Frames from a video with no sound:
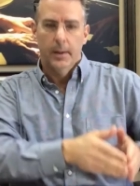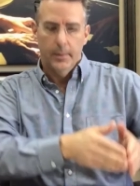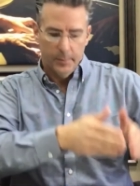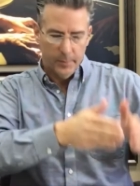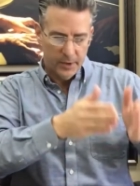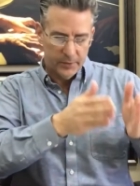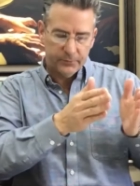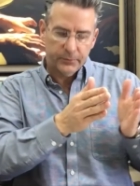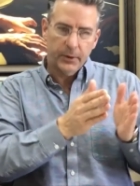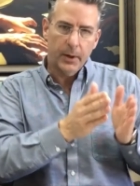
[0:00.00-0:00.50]

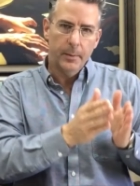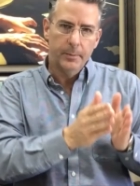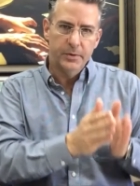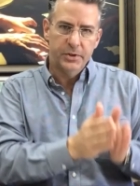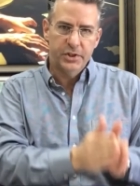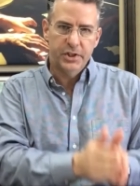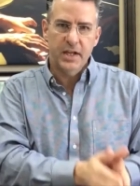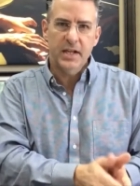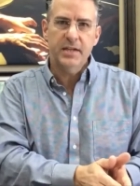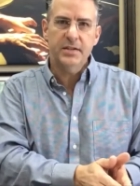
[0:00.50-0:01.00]
But from
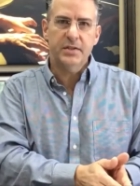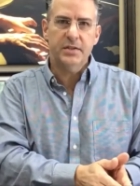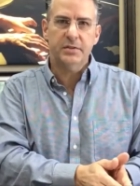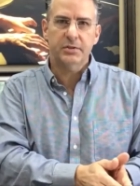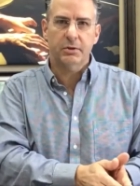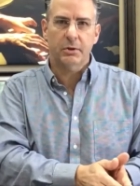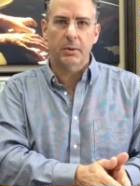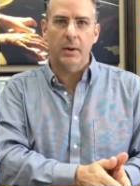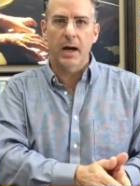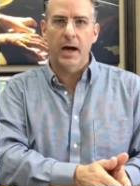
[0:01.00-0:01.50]
Jesus
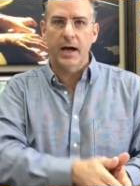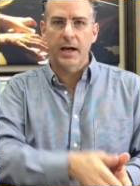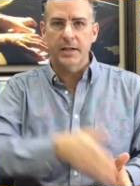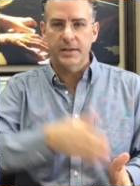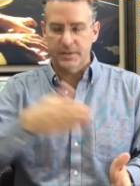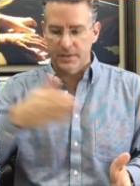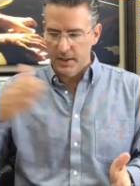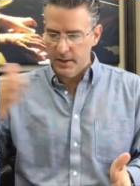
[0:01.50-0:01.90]
Christ